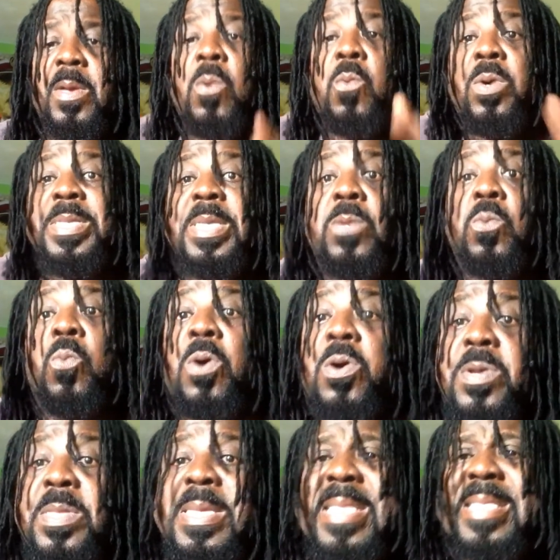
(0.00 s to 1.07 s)
Was it
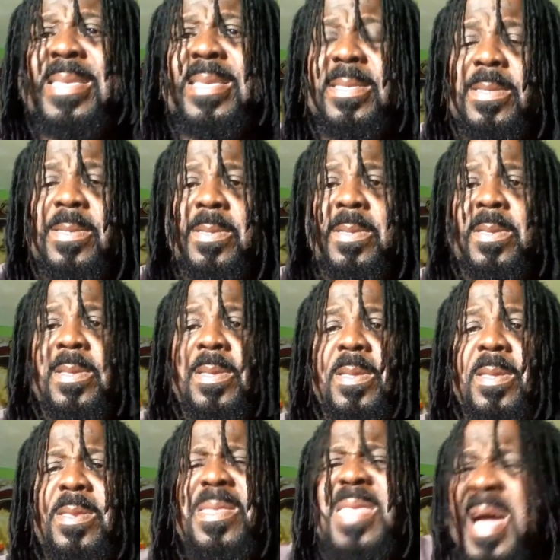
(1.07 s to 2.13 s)
worth it?
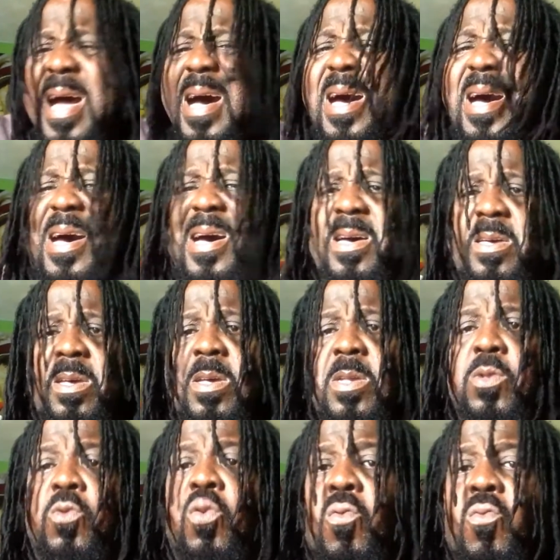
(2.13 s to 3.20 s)
Nah!
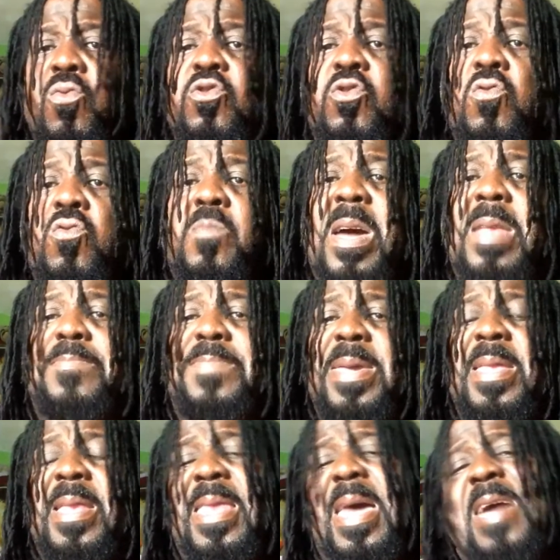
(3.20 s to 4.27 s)
2 human
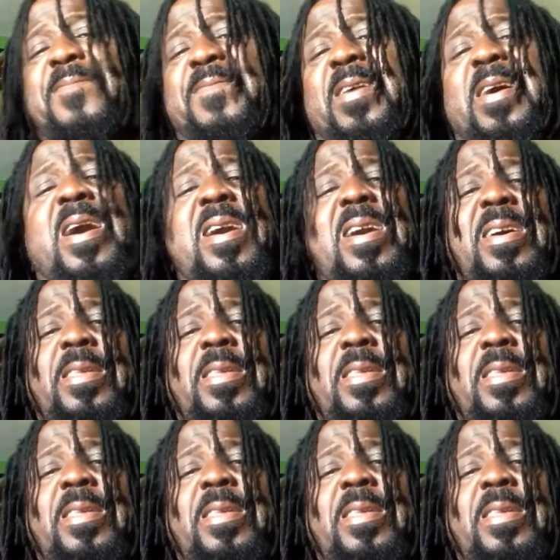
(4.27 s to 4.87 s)
being life gone.